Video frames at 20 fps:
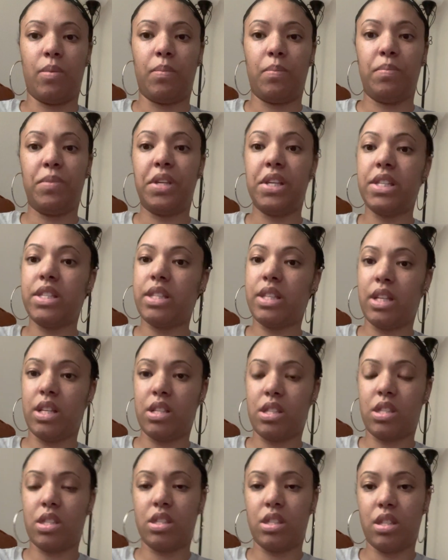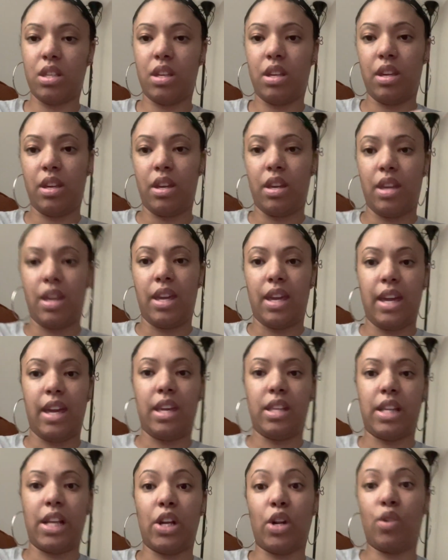distance,
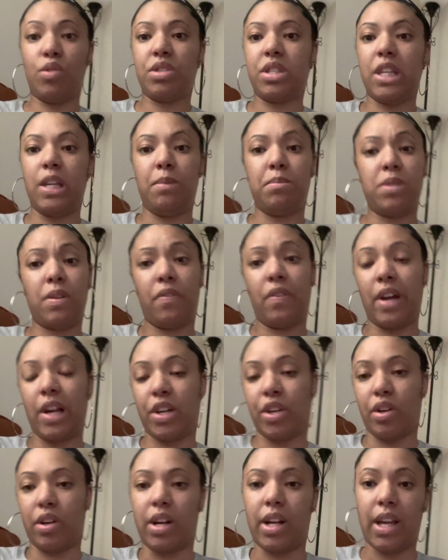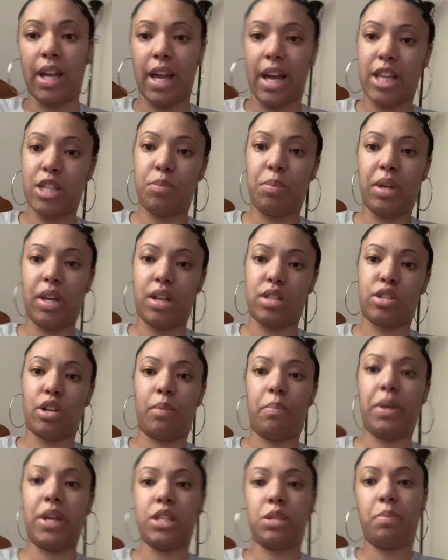and they don't seem to factor in gas because our
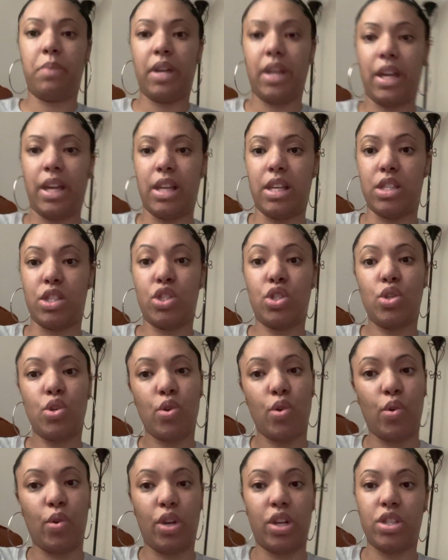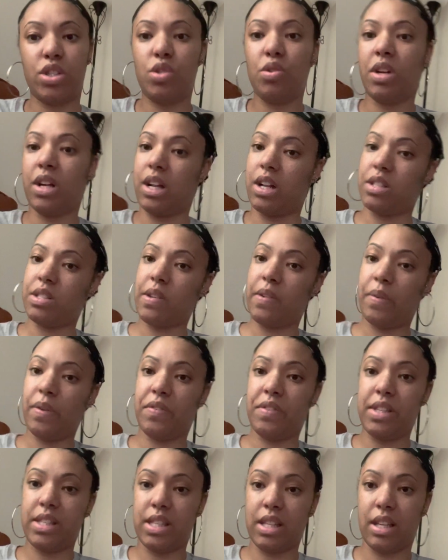base pay is $2 to
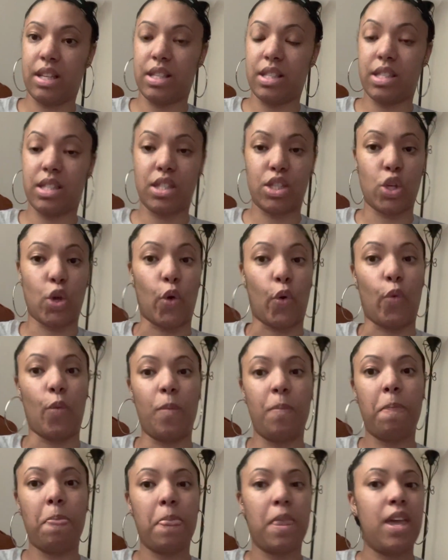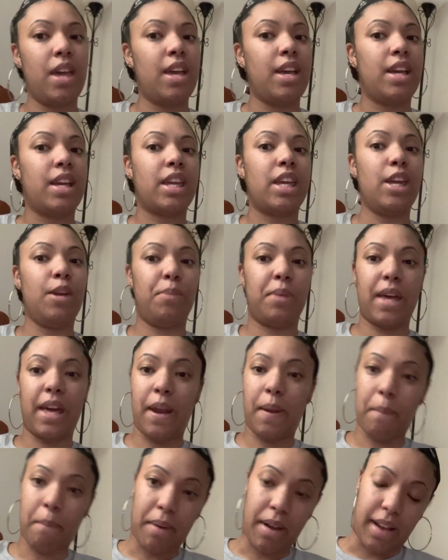$2.50. So keep that
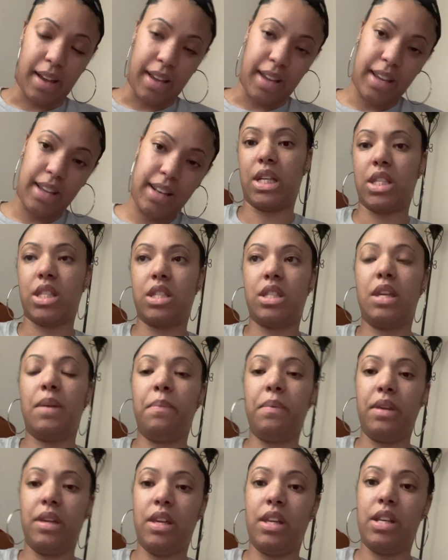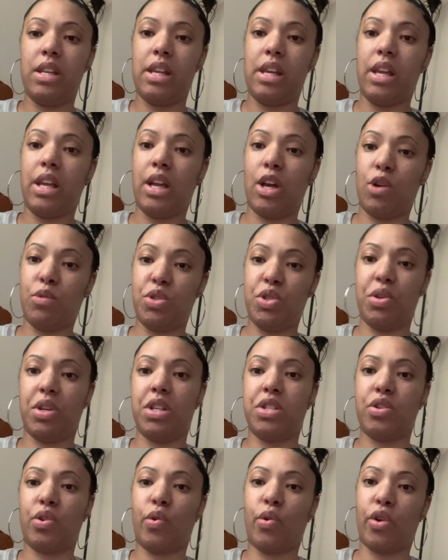in mind. Tipping helps you
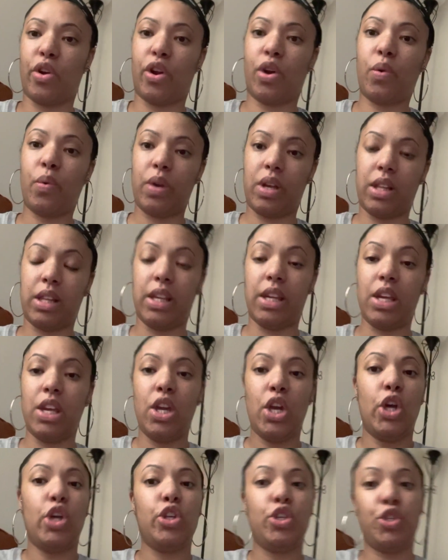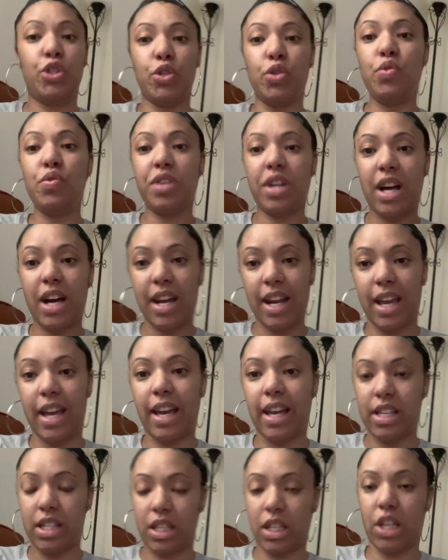get your order quickly. Do not
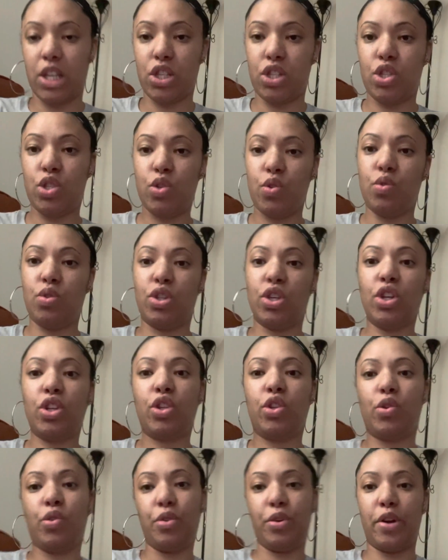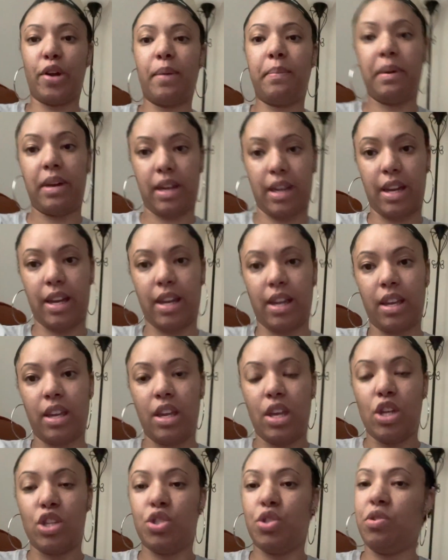ask us to look through your bag.
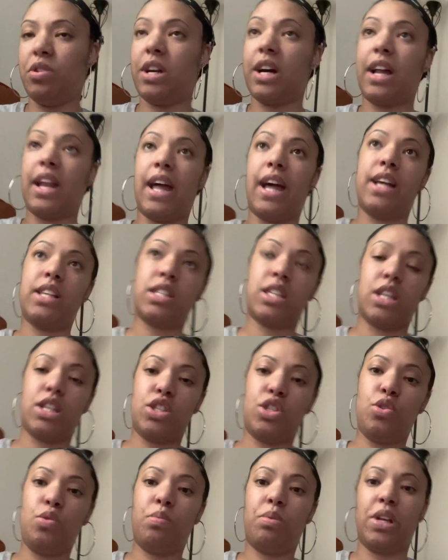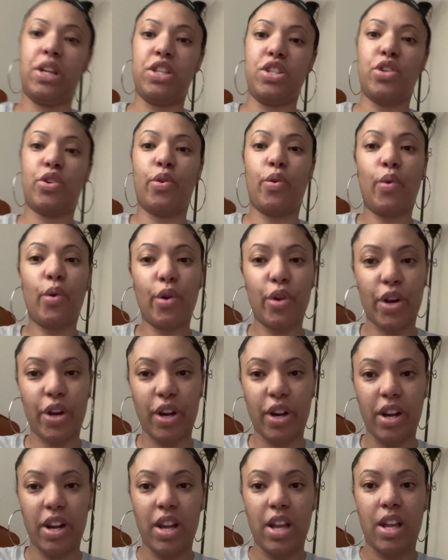Do not ask us to place your
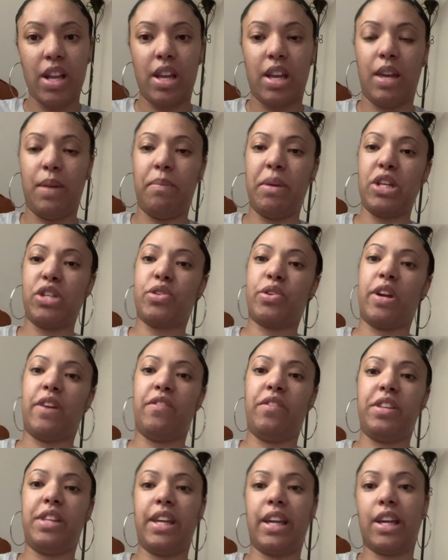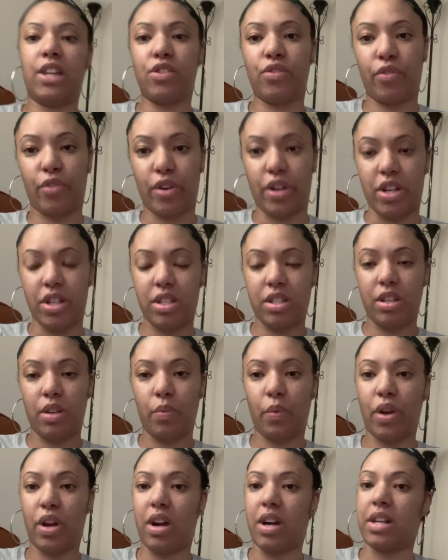order and make sure everything is fresh.
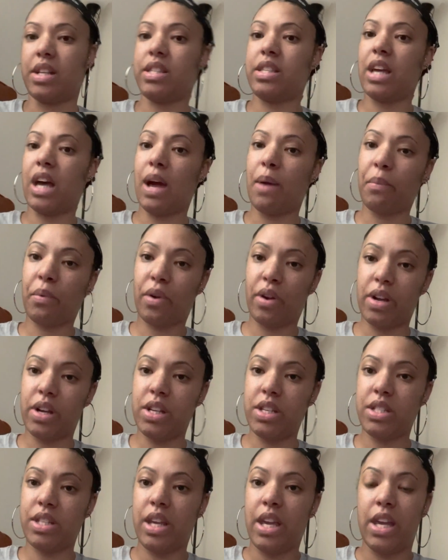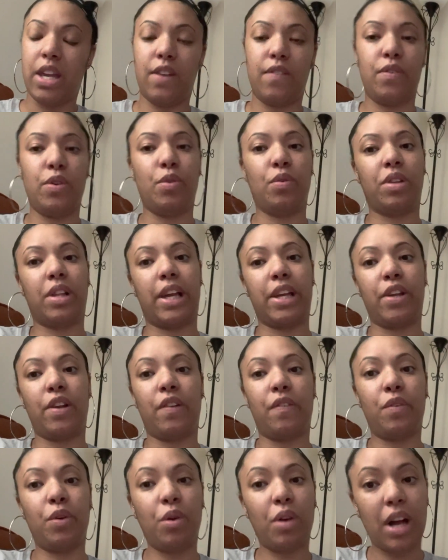We are on a time crunch. If you would like your
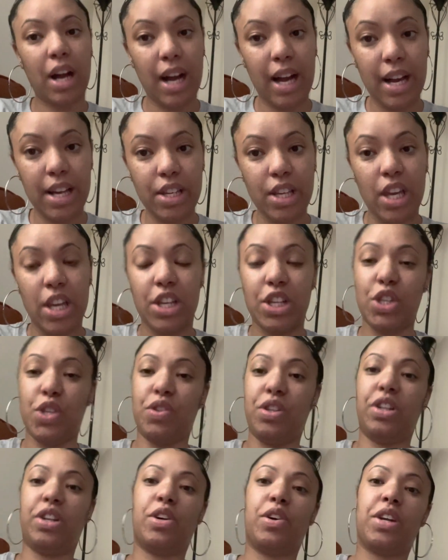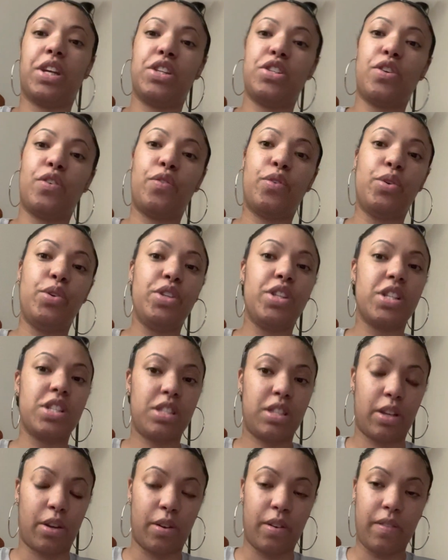food hot, then you need to go get your food
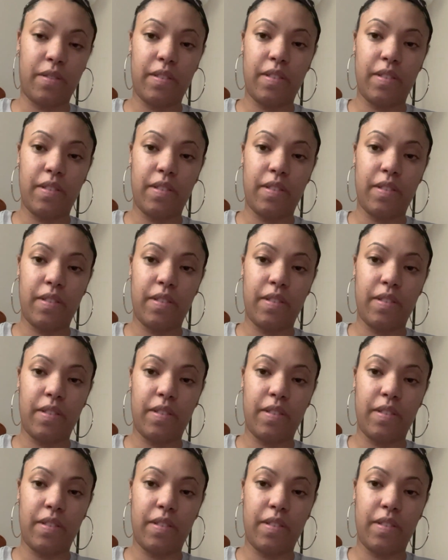yourself.